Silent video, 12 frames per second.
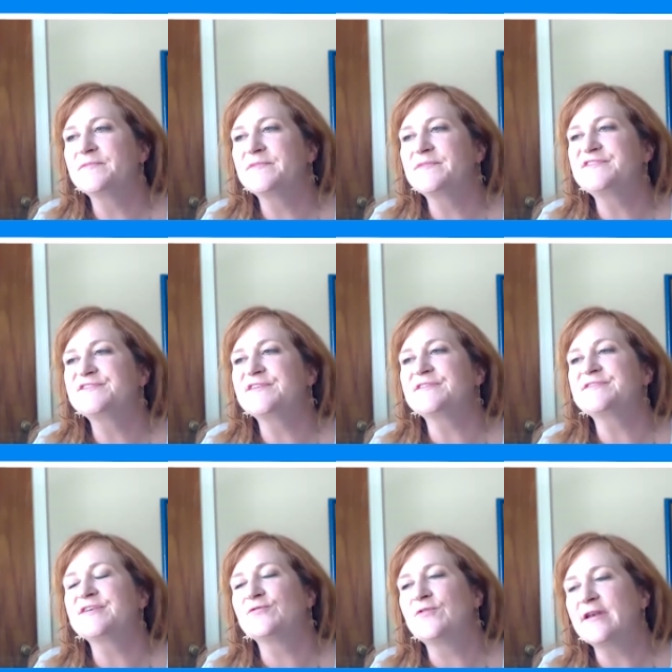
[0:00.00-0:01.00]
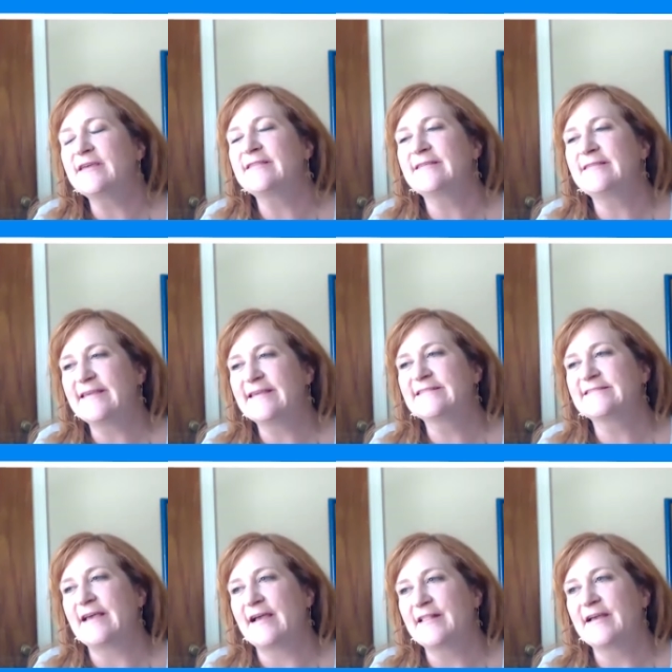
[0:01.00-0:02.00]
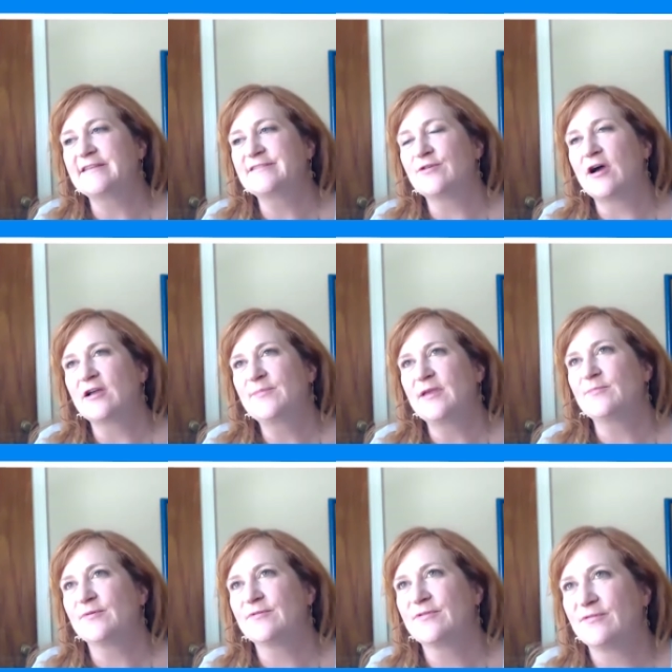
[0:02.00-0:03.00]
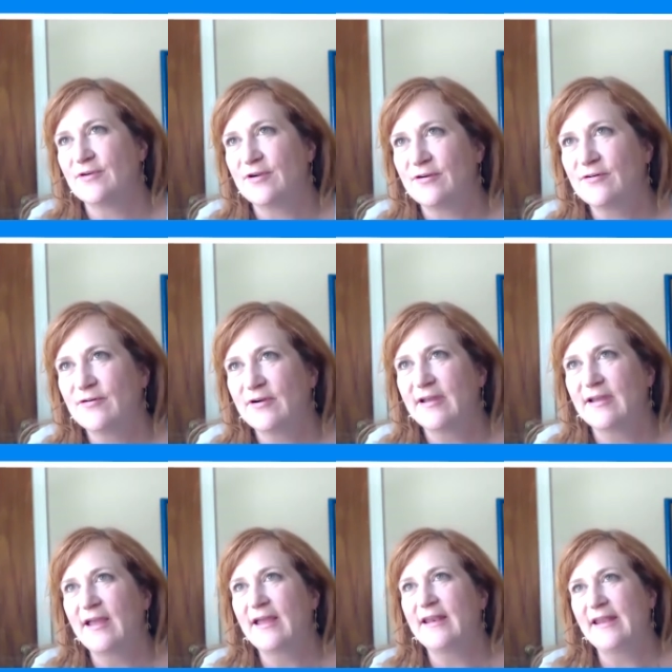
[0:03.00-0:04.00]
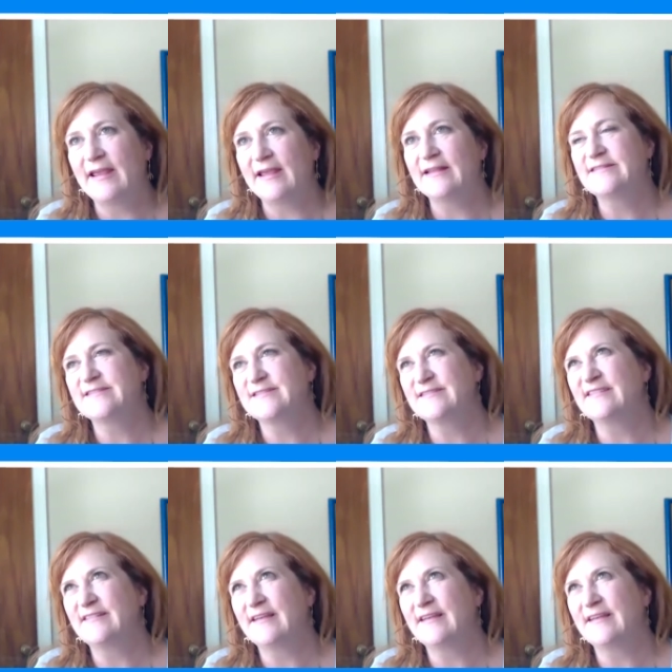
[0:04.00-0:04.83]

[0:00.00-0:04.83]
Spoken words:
so one of the things I like to walk people through, and it's